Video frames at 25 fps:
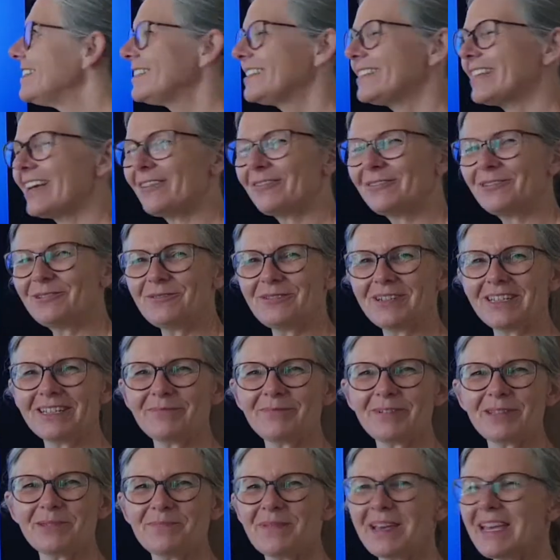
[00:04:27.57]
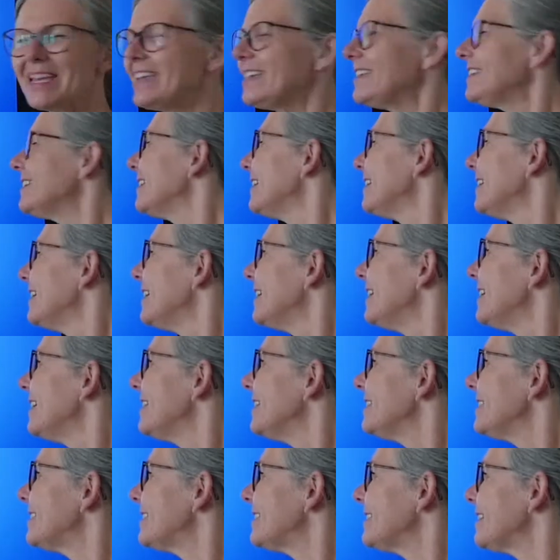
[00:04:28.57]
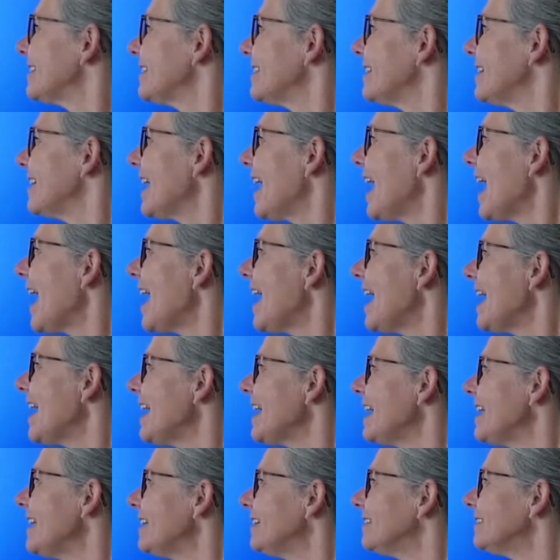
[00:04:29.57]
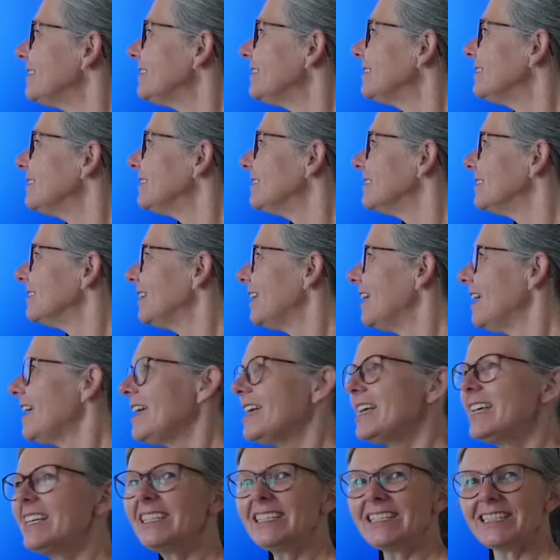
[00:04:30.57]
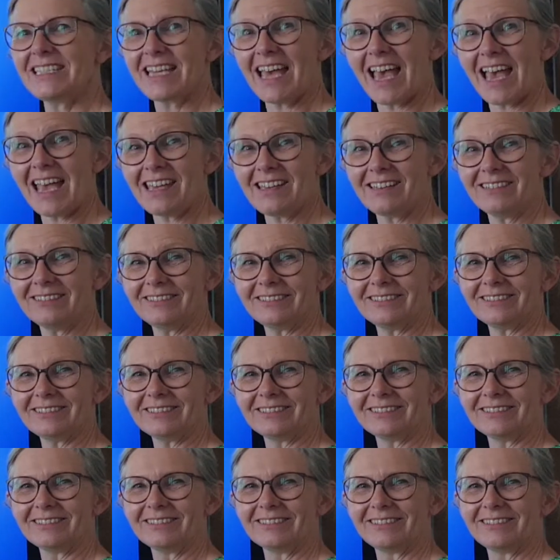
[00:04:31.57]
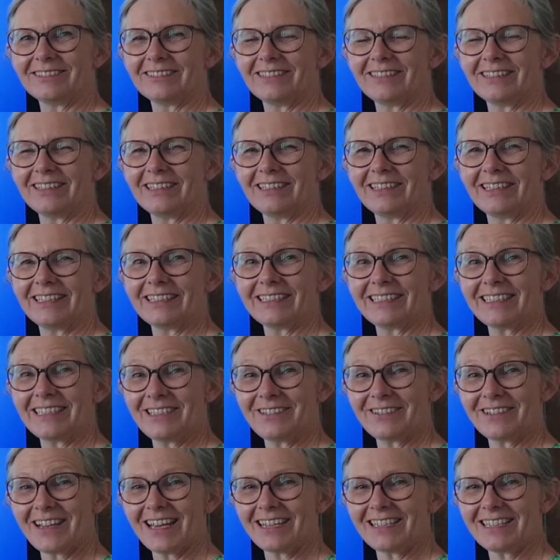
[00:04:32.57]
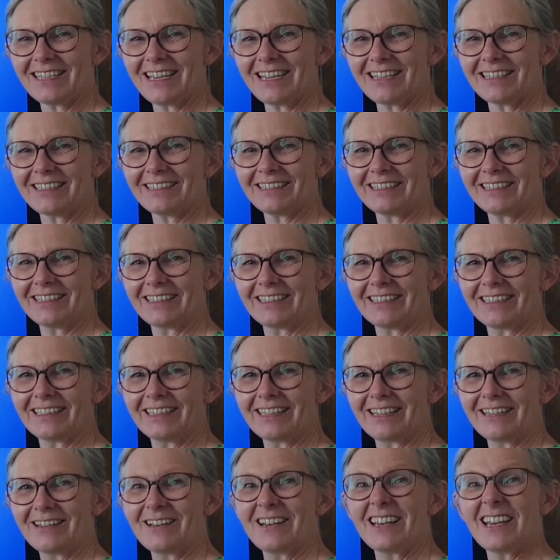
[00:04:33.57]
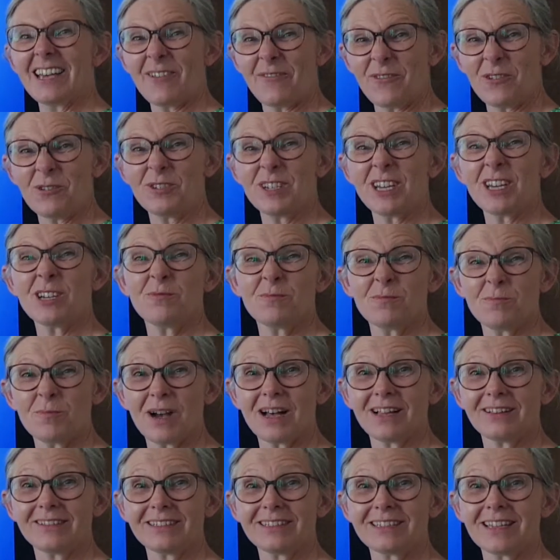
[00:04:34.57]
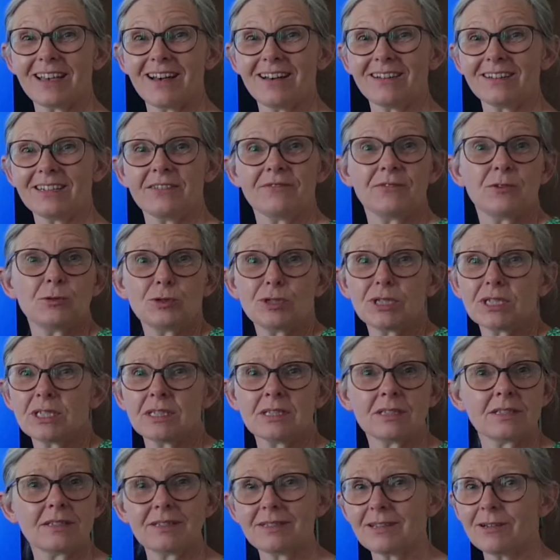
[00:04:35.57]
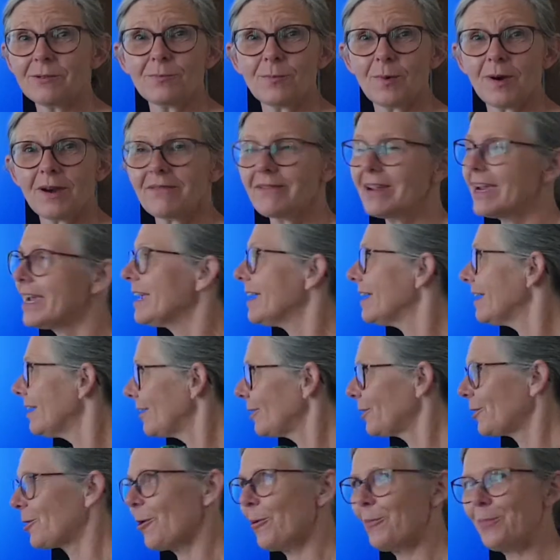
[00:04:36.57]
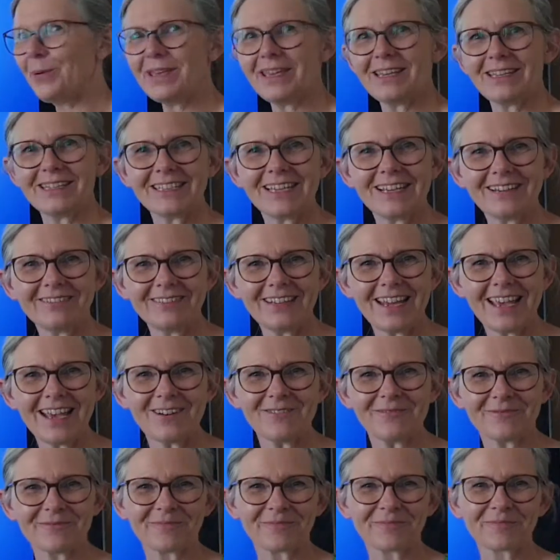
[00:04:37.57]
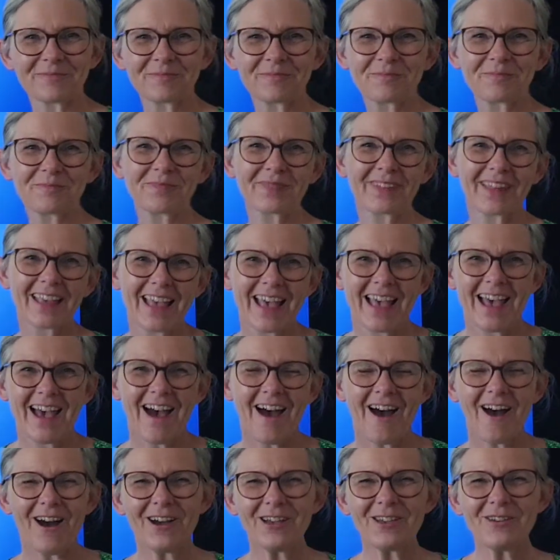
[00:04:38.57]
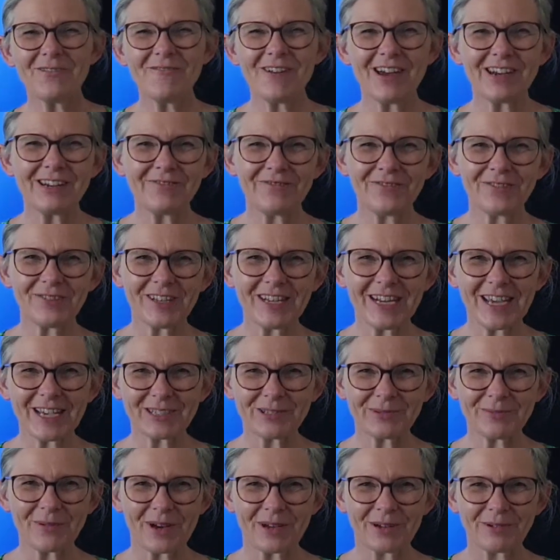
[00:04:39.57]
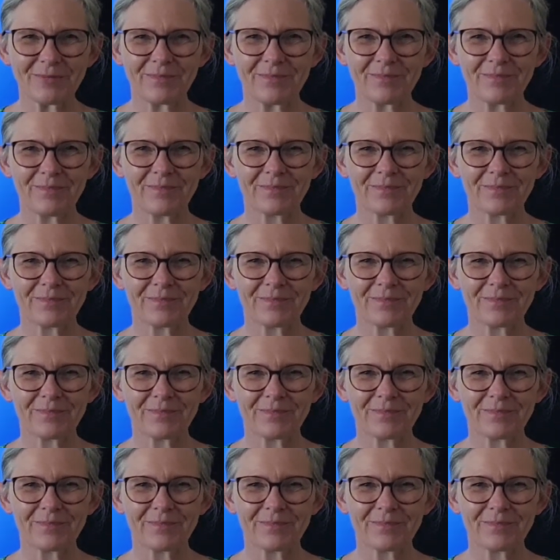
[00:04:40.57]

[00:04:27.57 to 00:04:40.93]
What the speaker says: Sound talk it with me. T-A-L. Tail. Did you get it? If you did, well done. If you didn't, don't worry. Copy it down now. Are you ready for the next one?